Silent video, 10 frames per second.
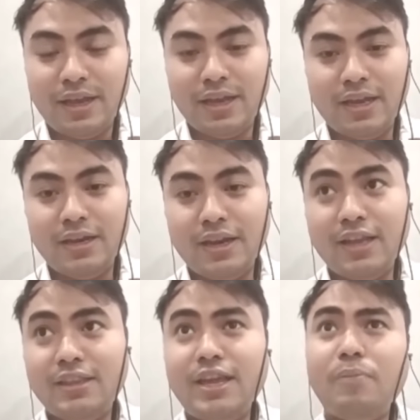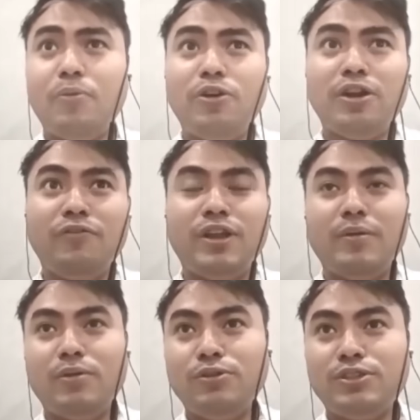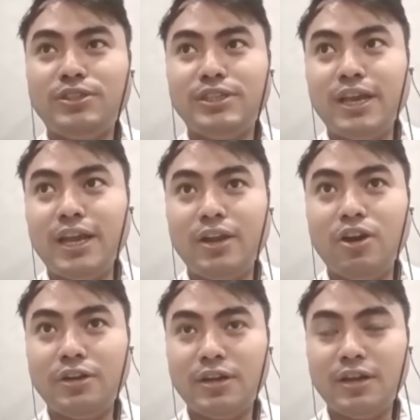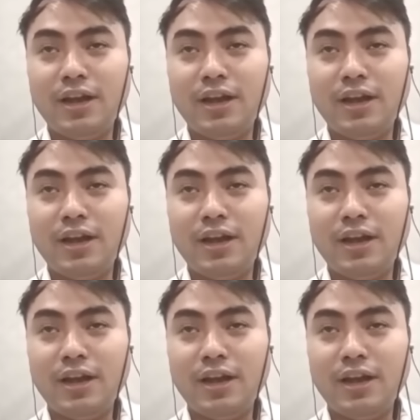and at that point of time i would say i got